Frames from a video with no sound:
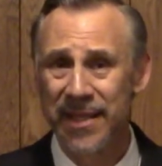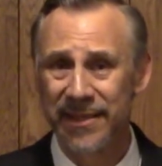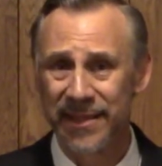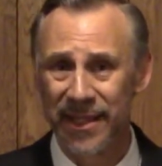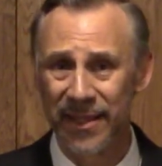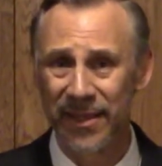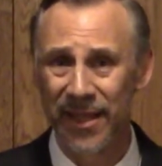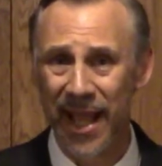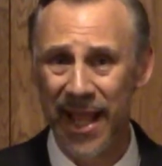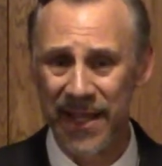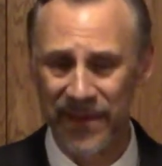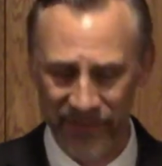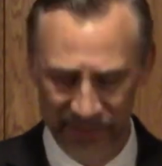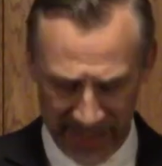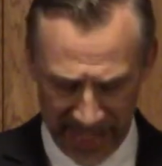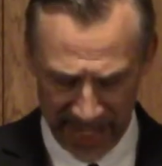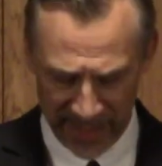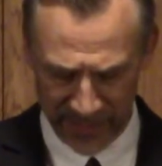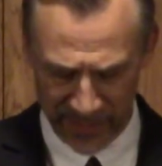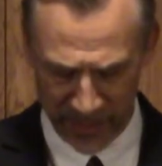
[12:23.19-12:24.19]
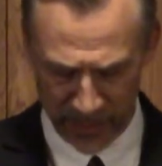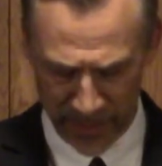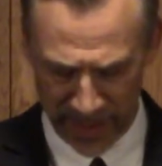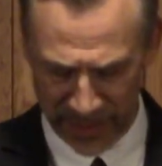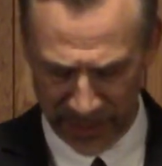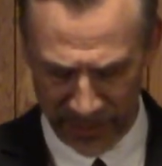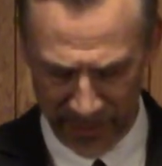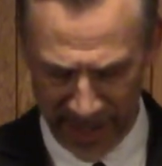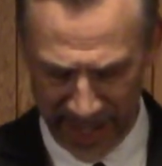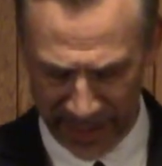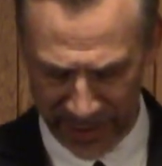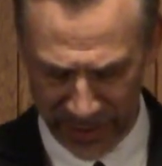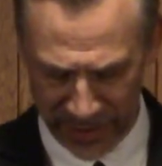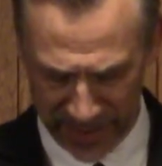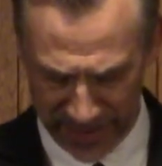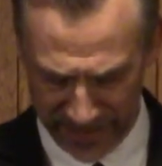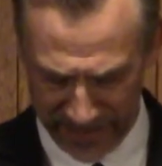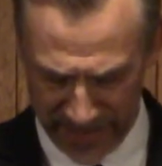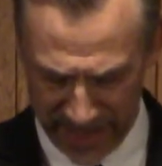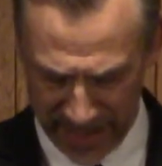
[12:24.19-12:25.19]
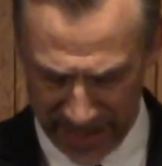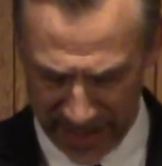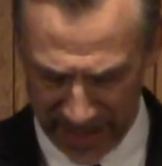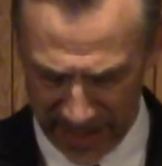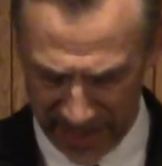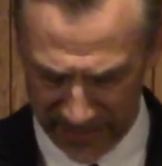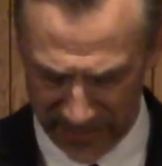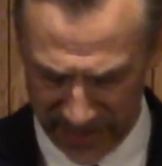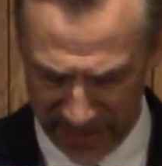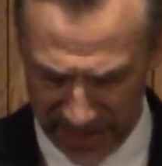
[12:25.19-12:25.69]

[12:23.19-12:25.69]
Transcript: the life, death, and resurrection of